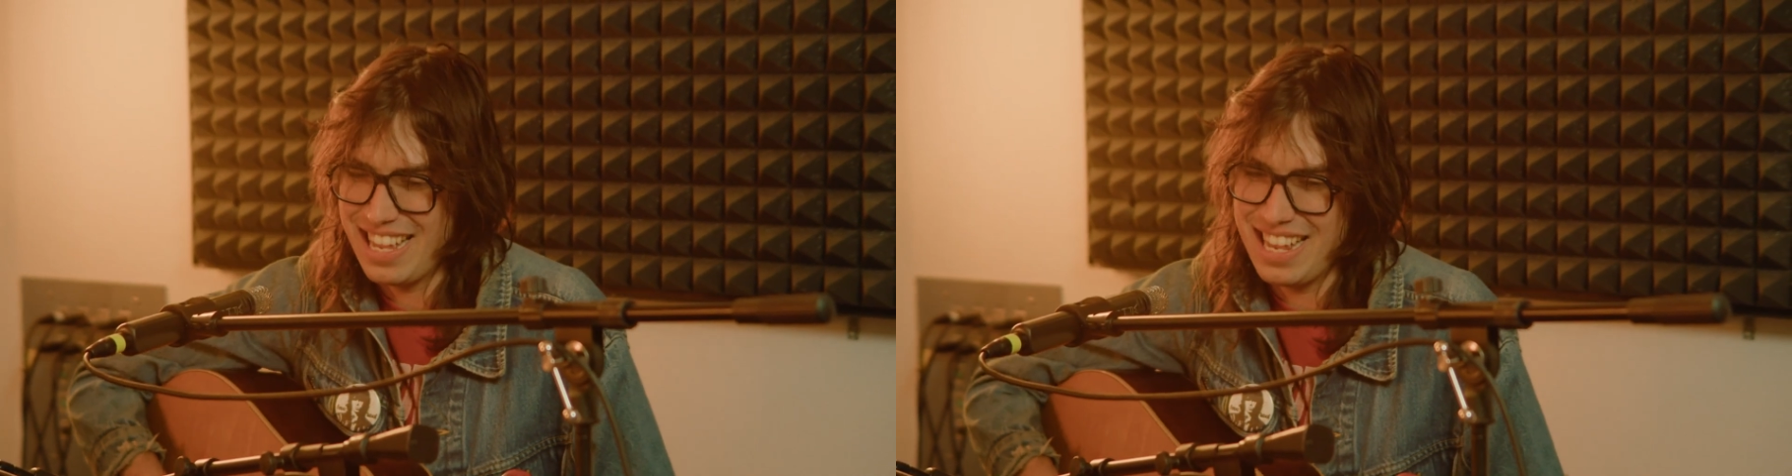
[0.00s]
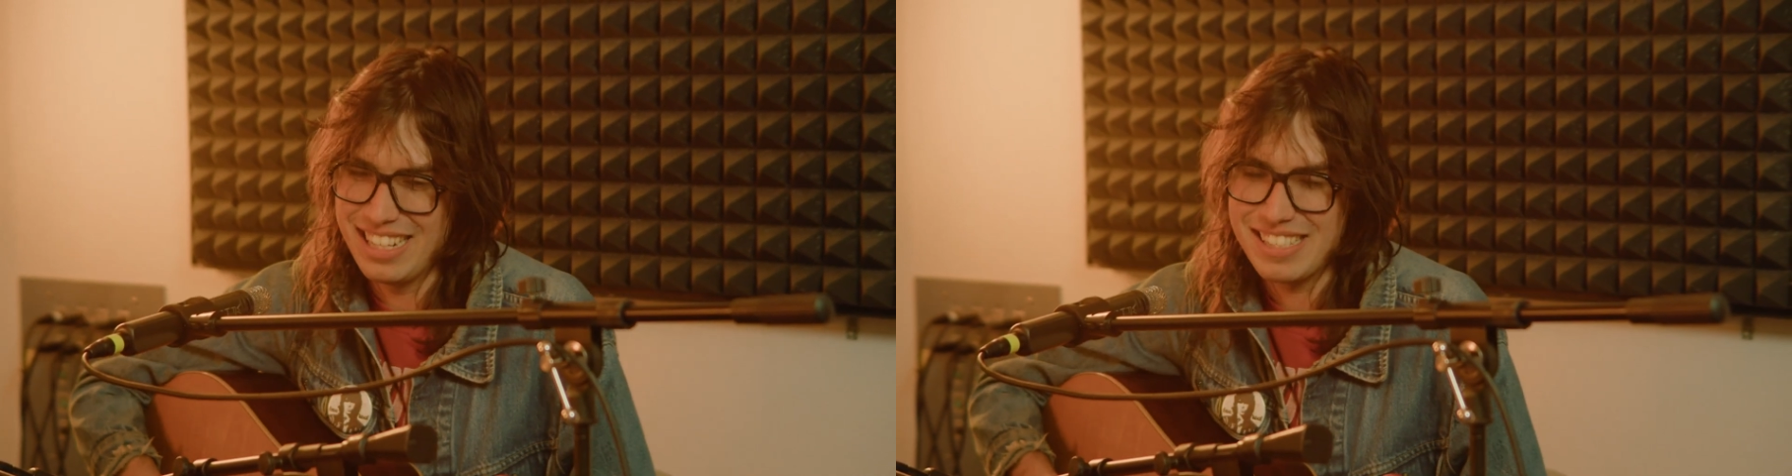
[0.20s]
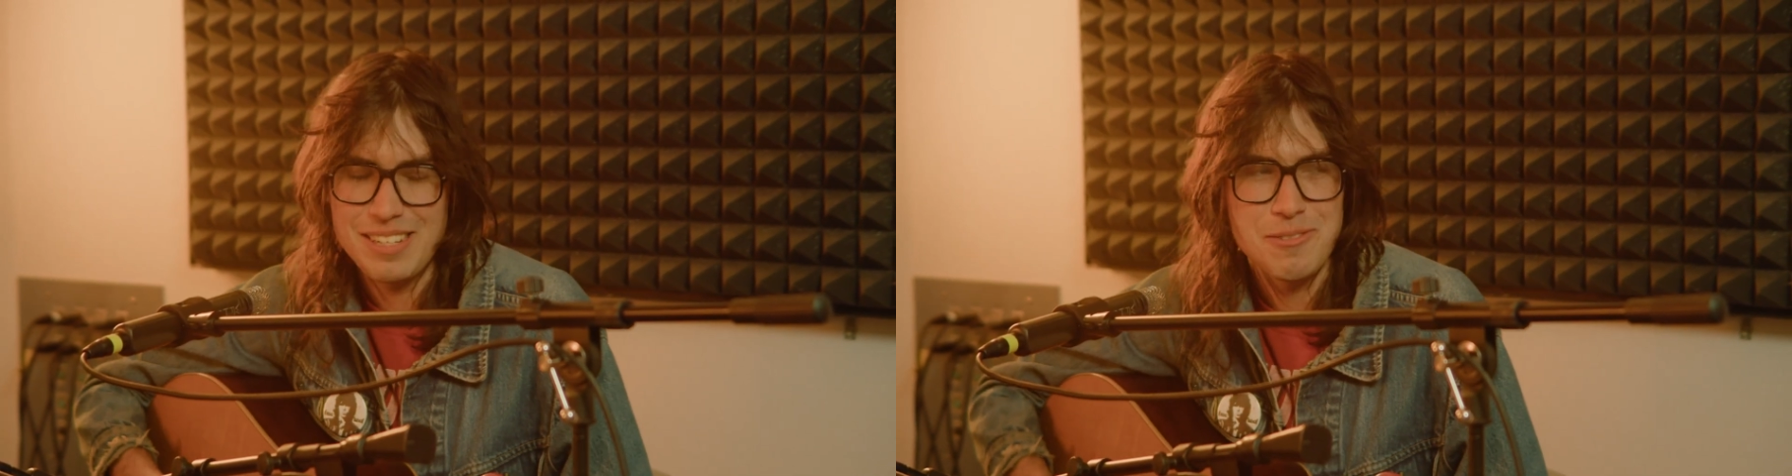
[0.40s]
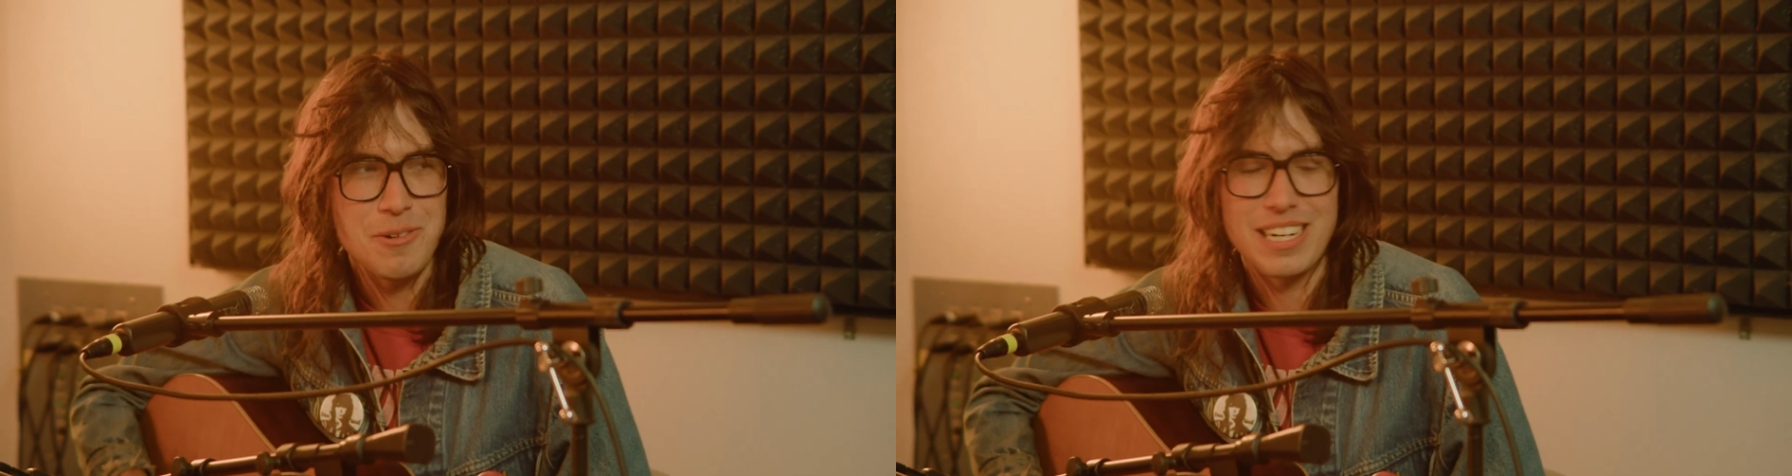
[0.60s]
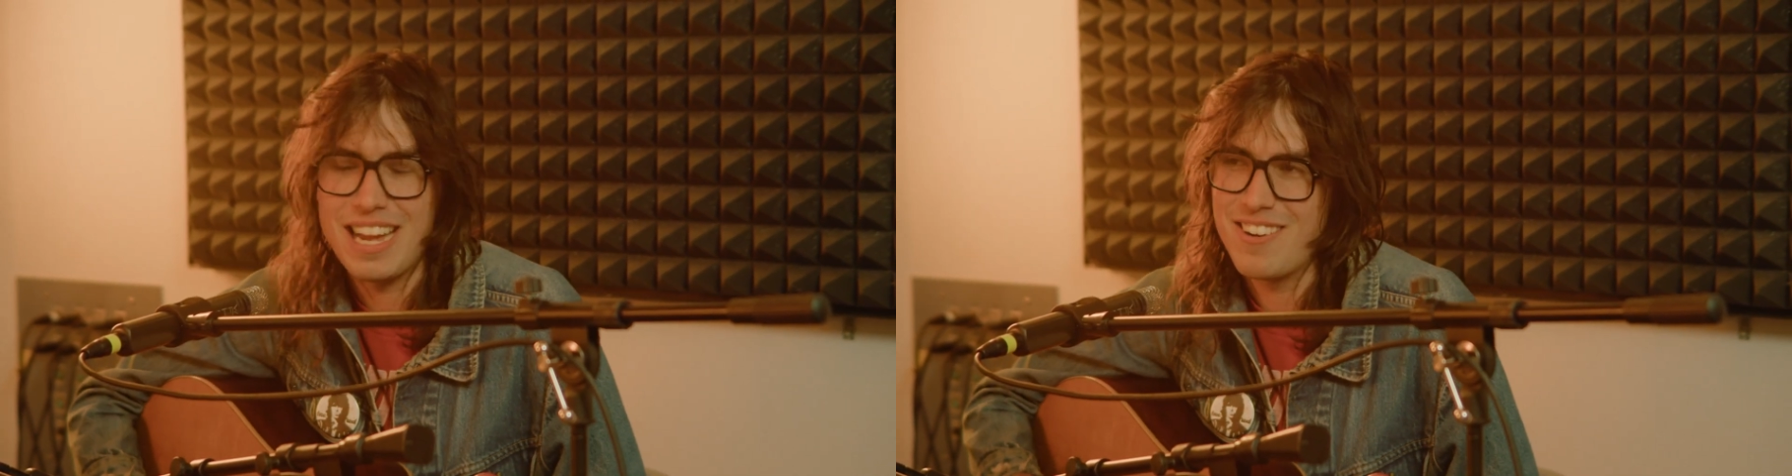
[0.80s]
And it didn't
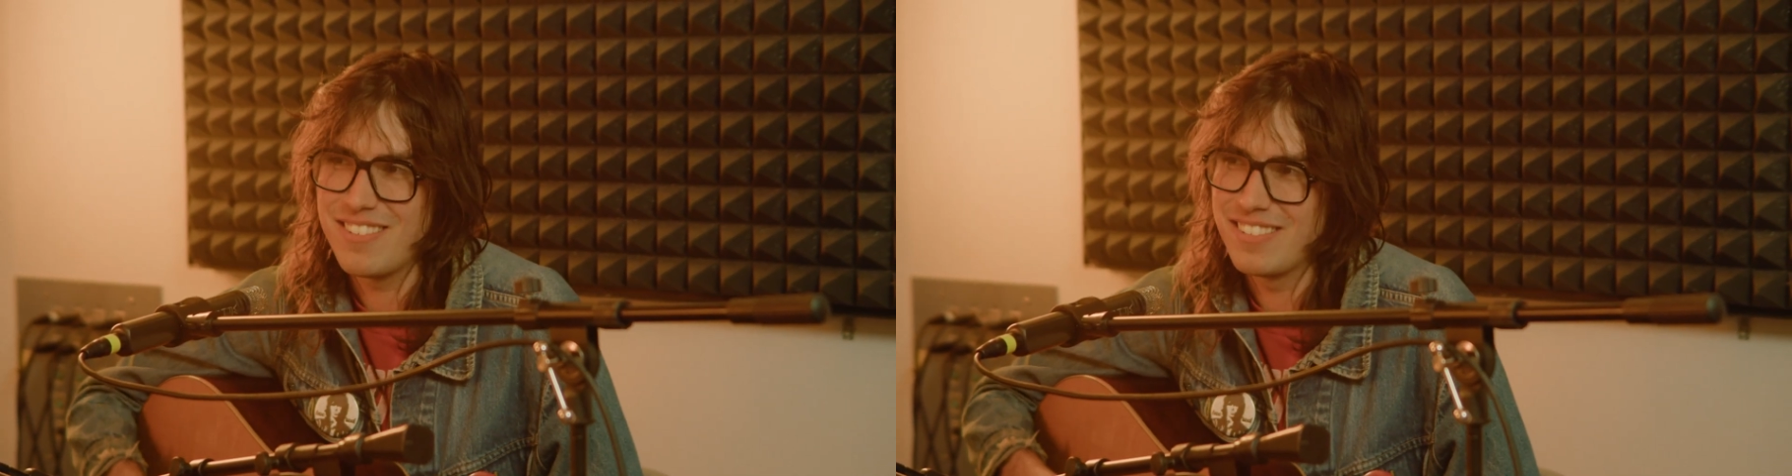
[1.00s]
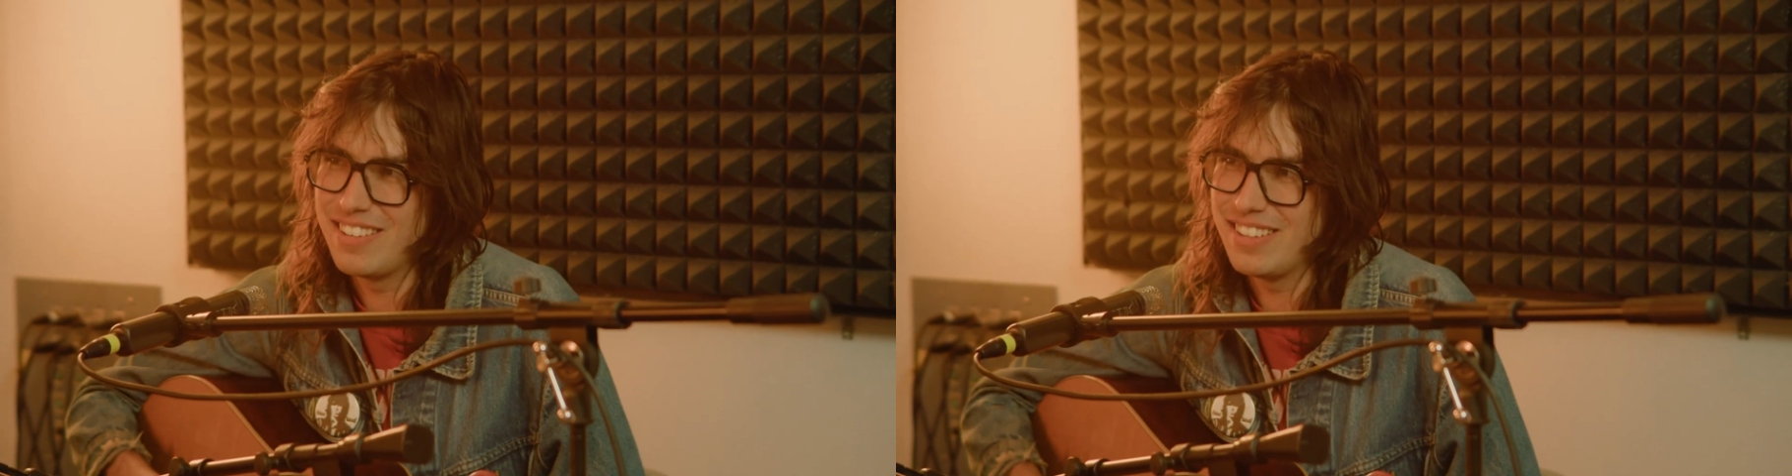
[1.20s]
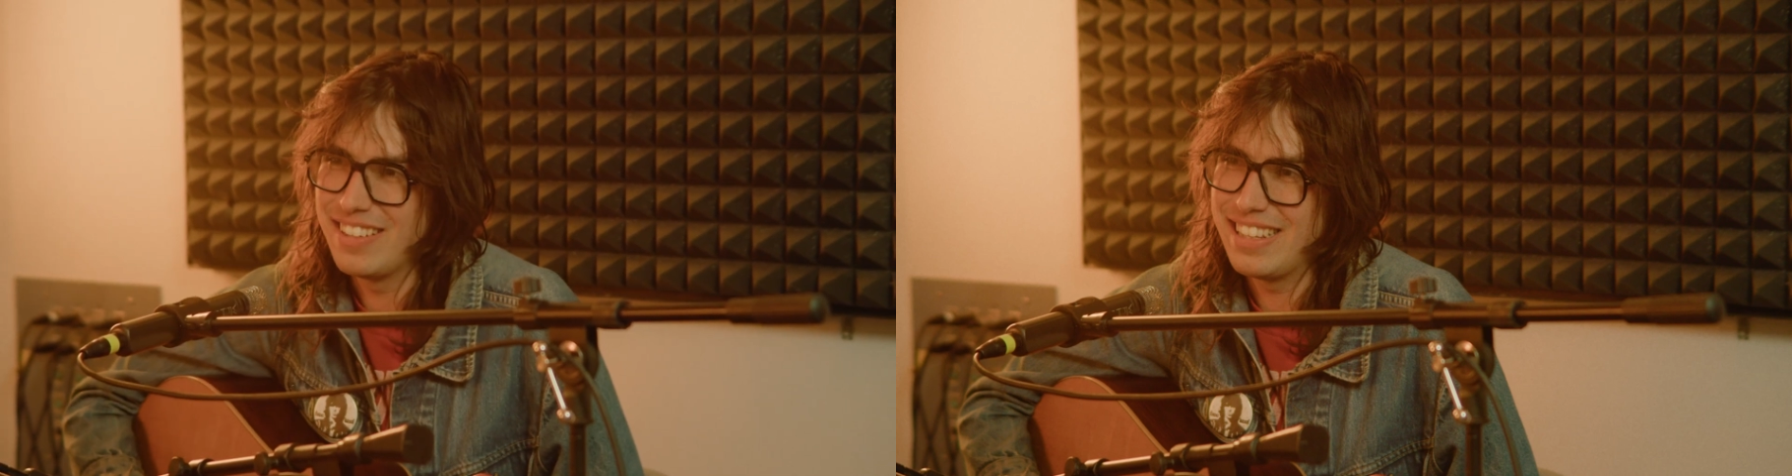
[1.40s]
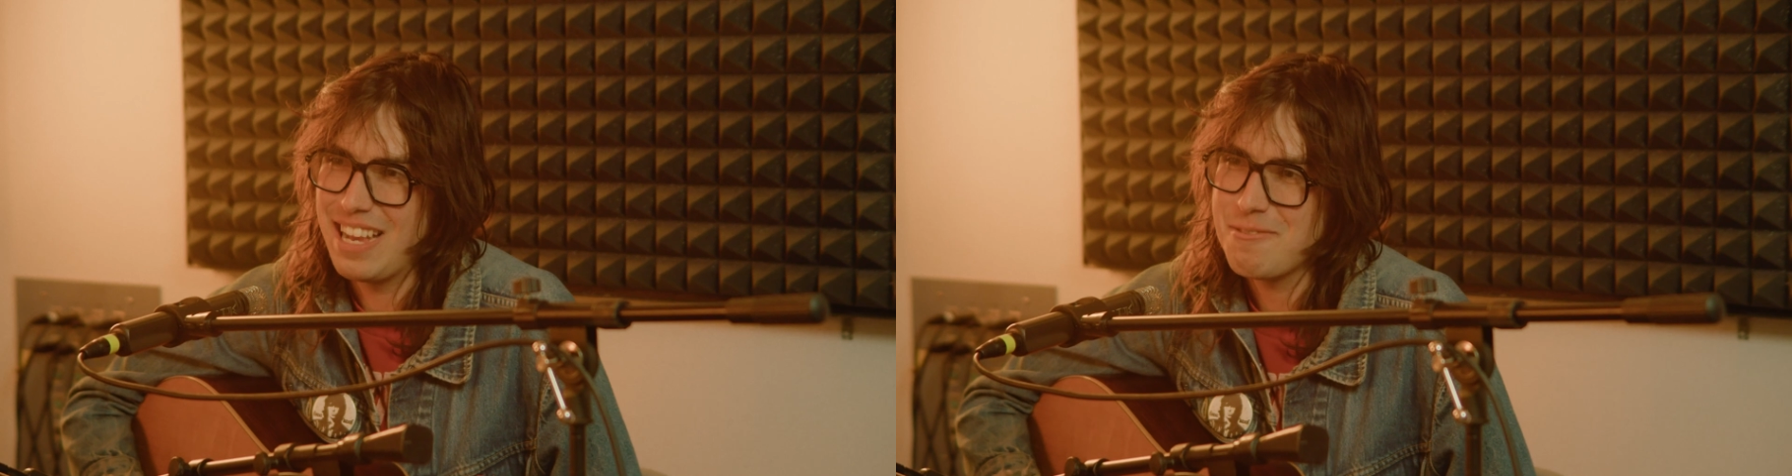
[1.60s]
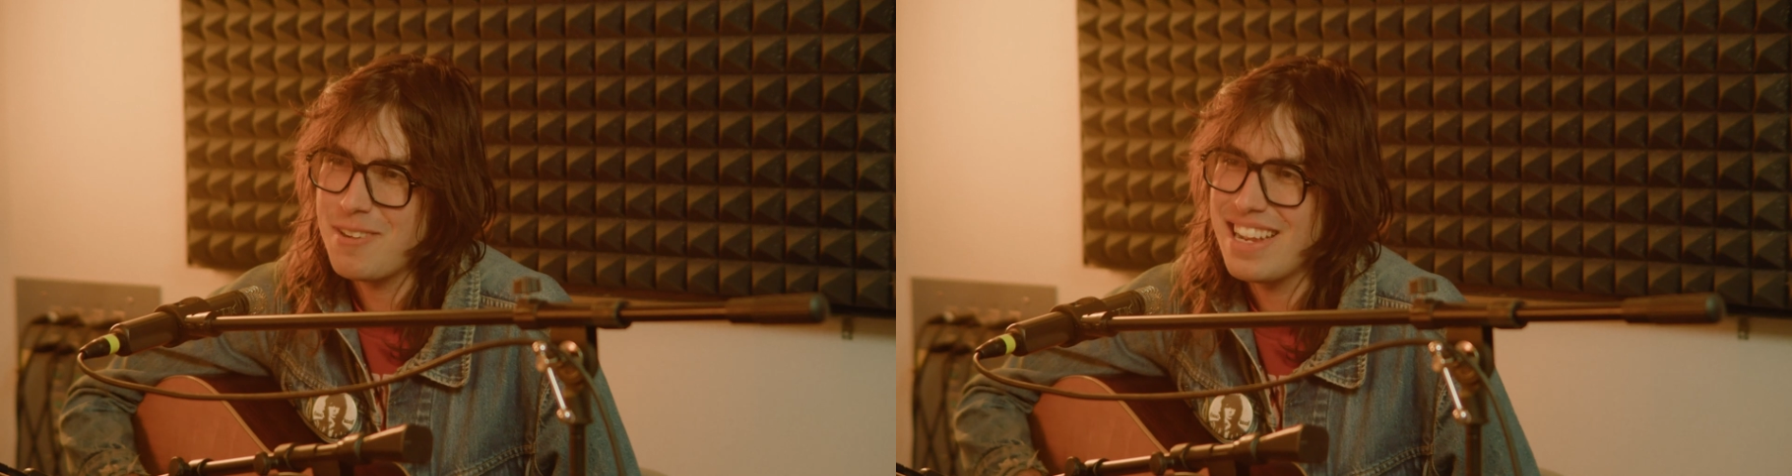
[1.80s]
work out
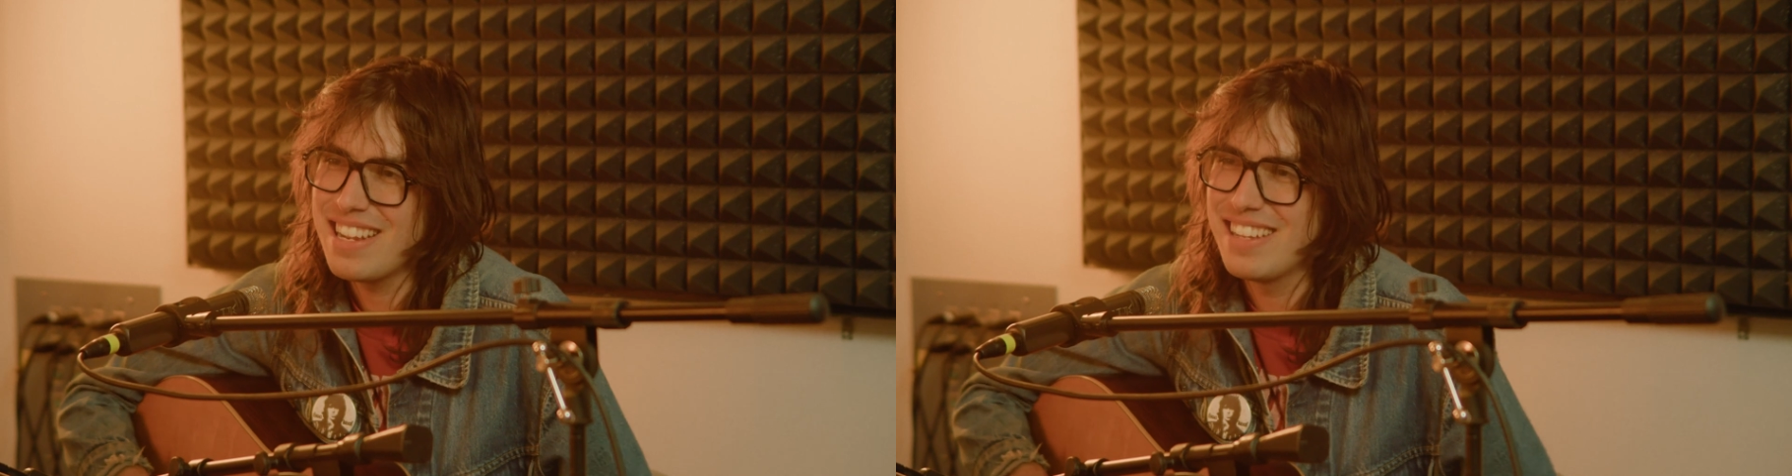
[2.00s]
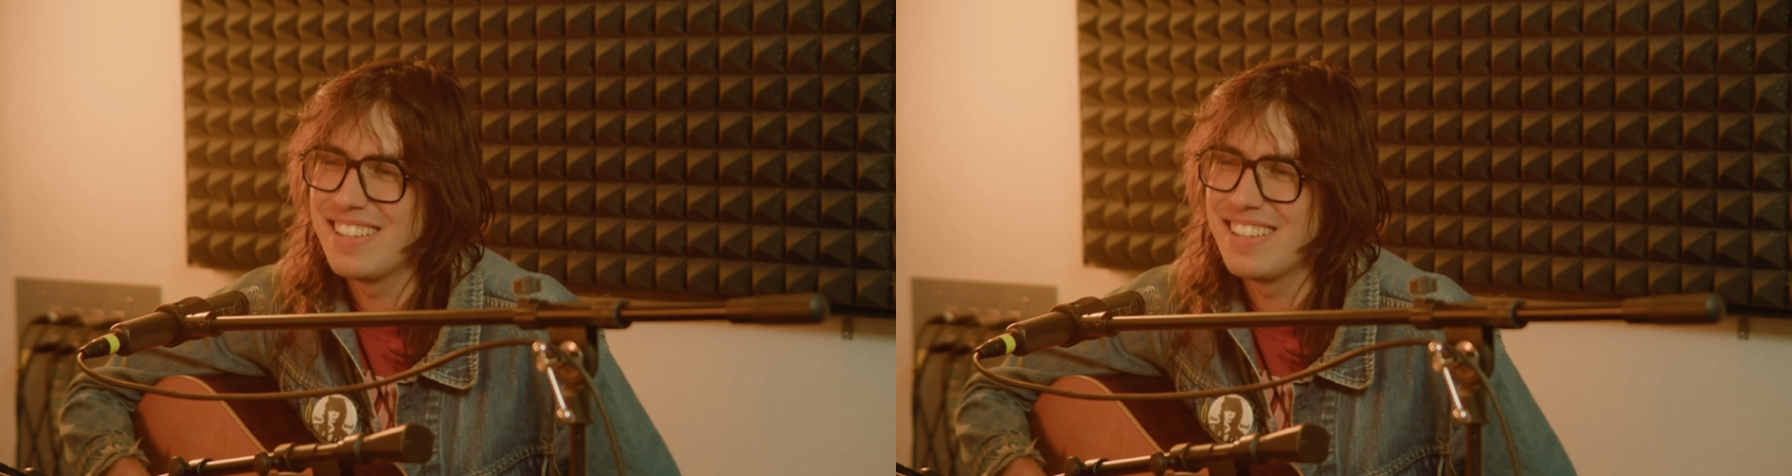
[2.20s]
that way.